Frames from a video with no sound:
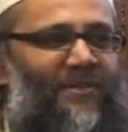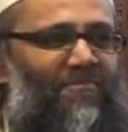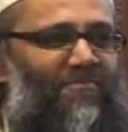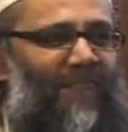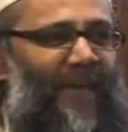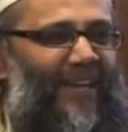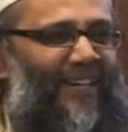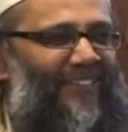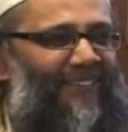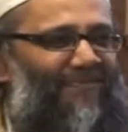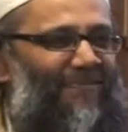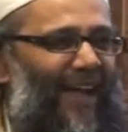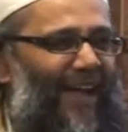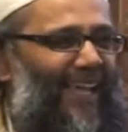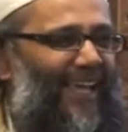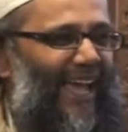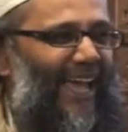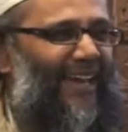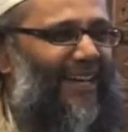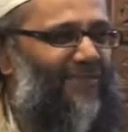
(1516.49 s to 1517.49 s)
men of my
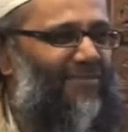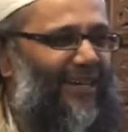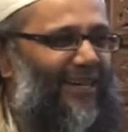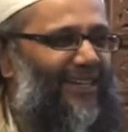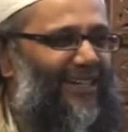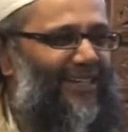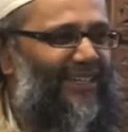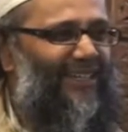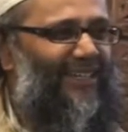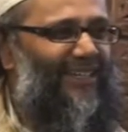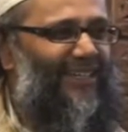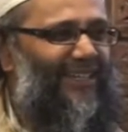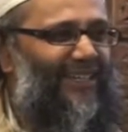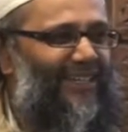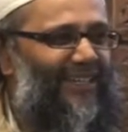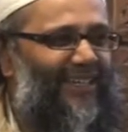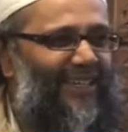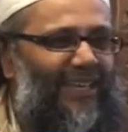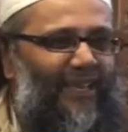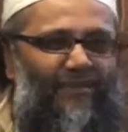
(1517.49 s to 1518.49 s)
caliber.
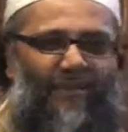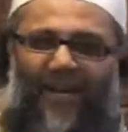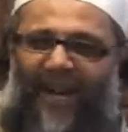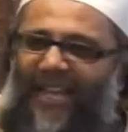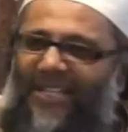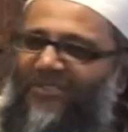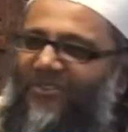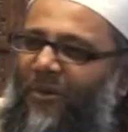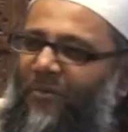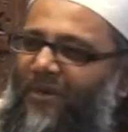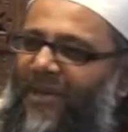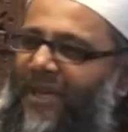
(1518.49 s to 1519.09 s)
But as for